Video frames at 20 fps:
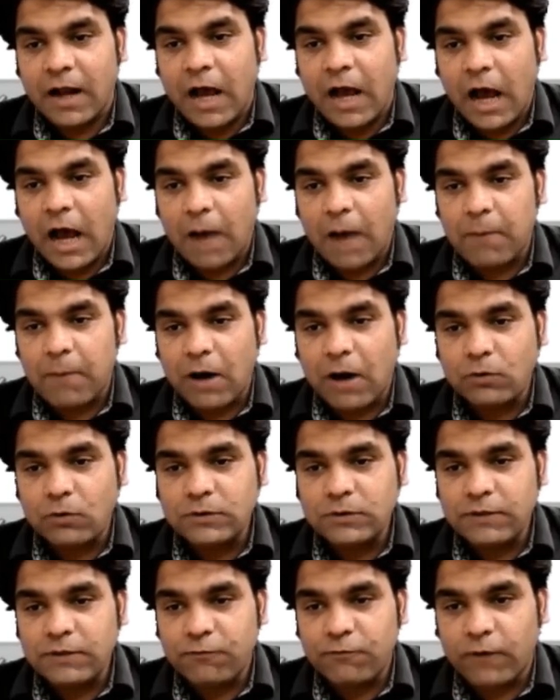about
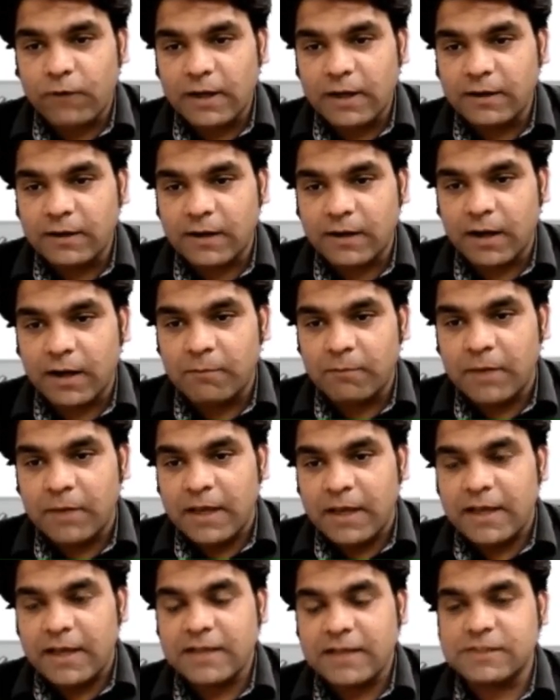the fulcrum
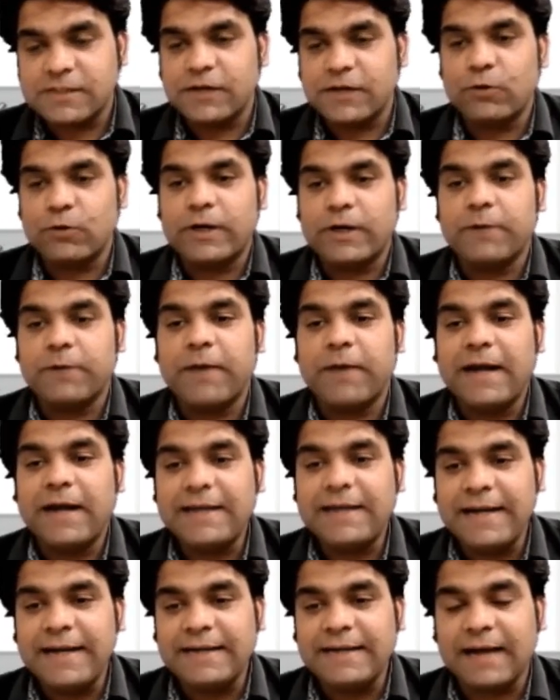is denoted by
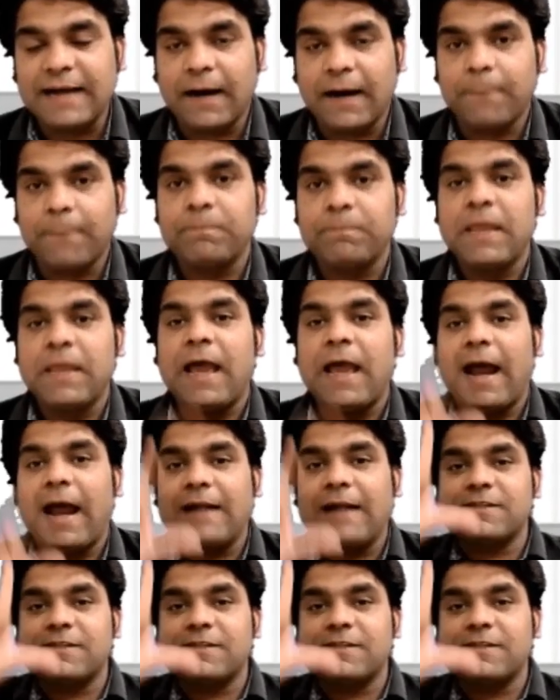theta. And